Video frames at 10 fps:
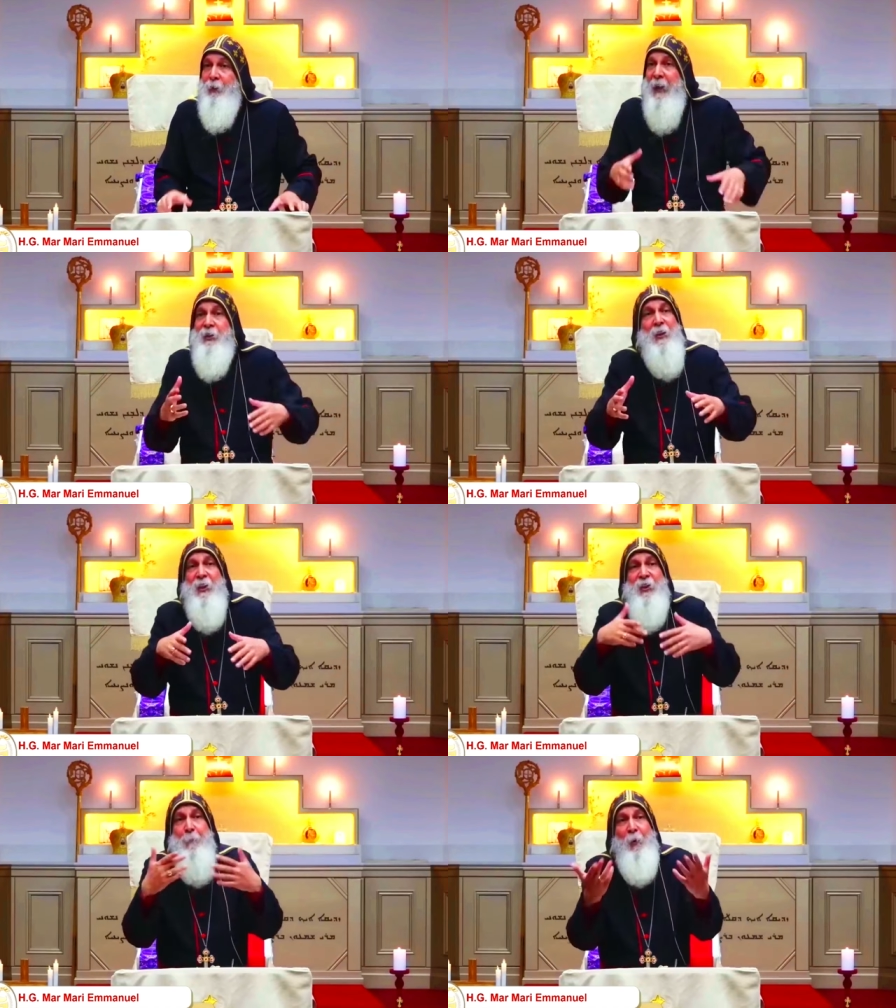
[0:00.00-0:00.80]
Jesus
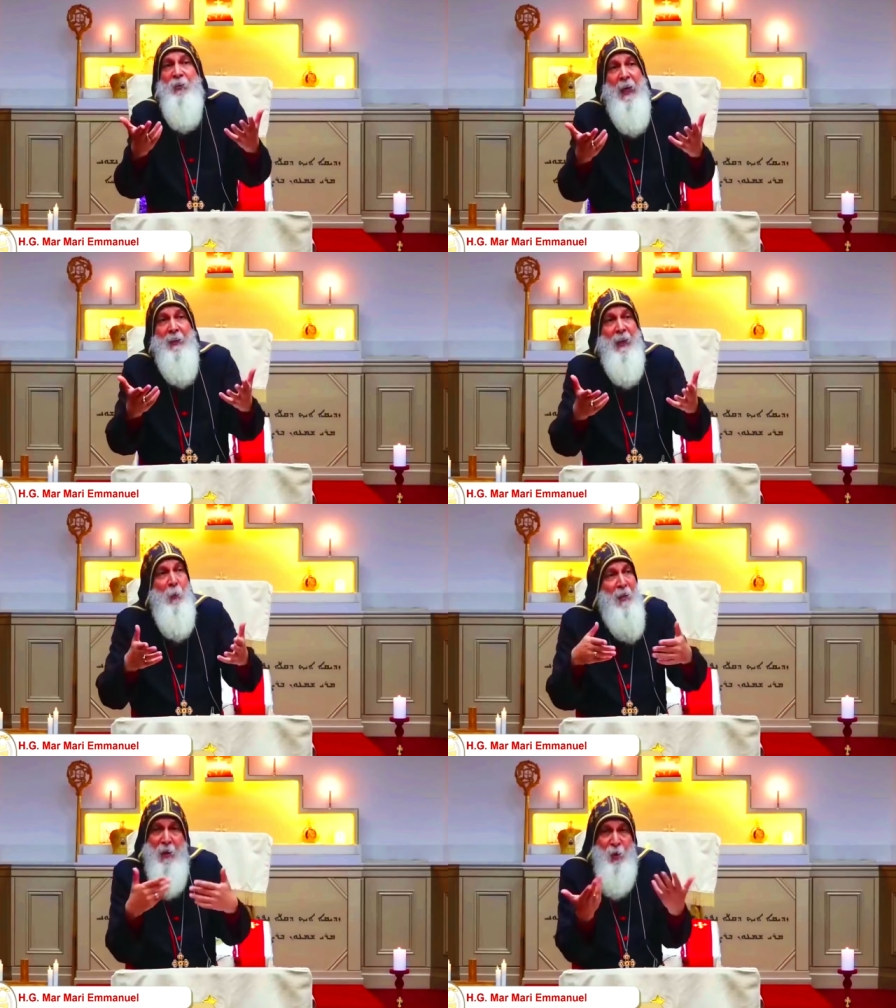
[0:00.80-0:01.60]
is the
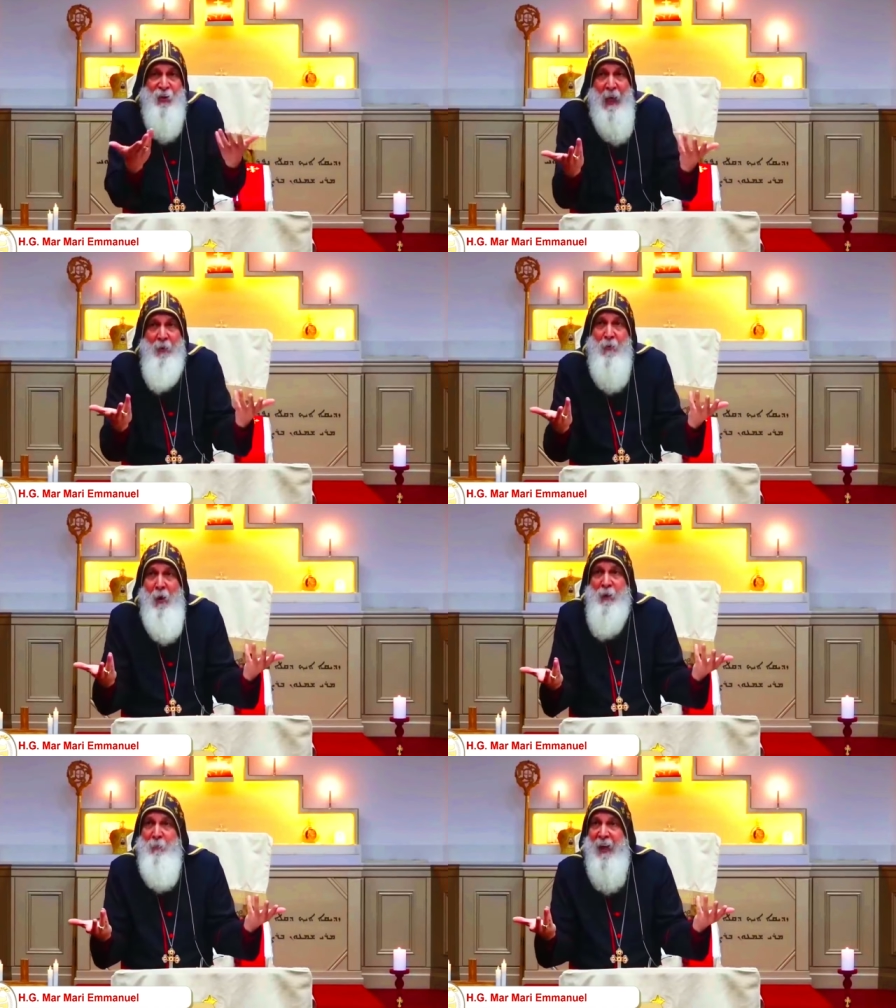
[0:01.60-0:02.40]
protector whether you say it or
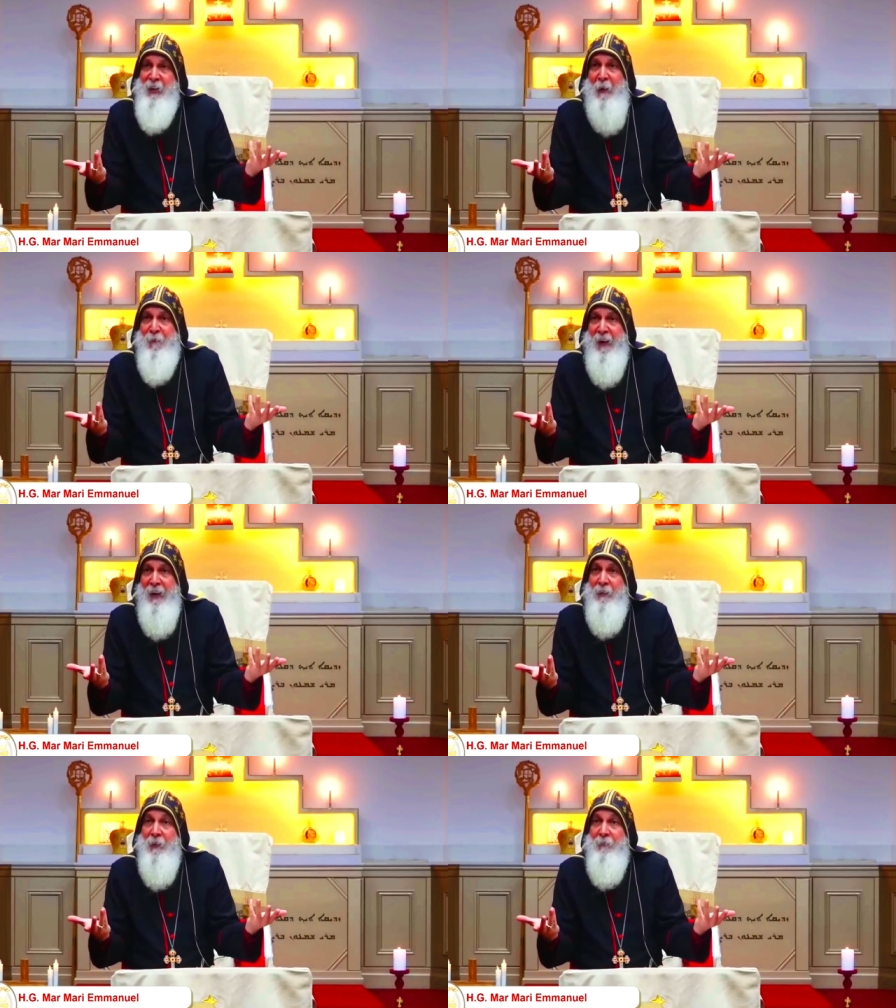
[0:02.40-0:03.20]
not, my dear
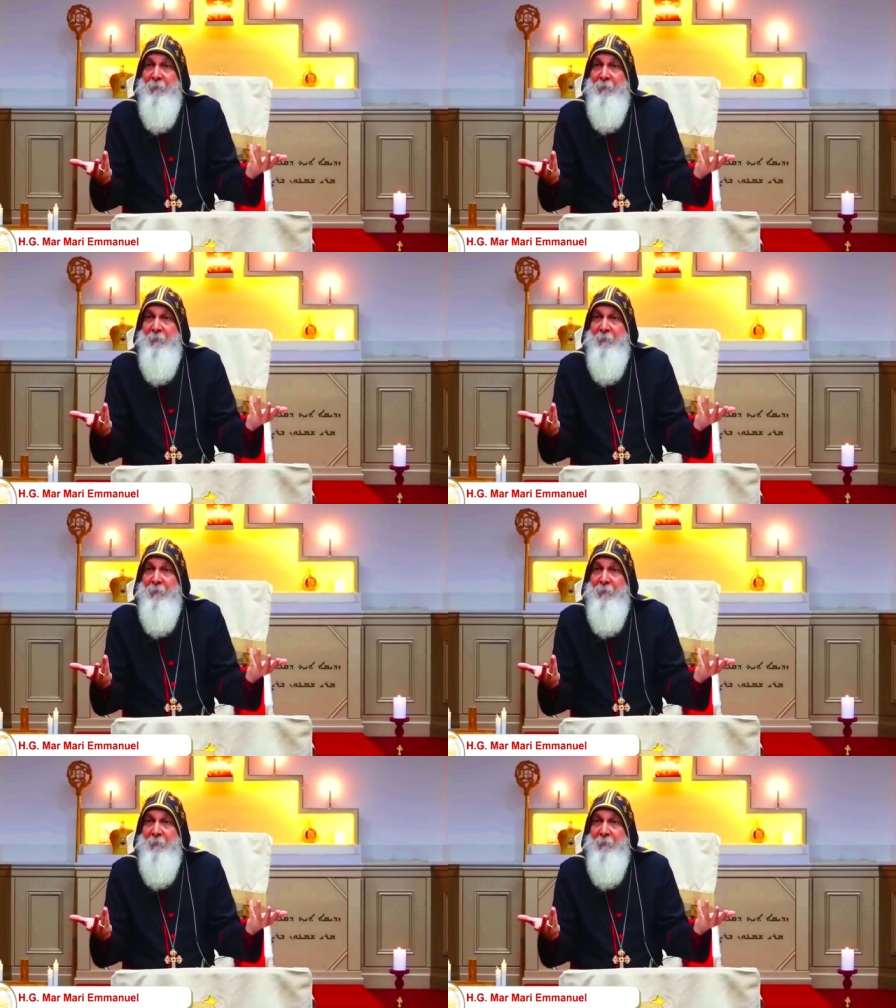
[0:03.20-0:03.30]
friend.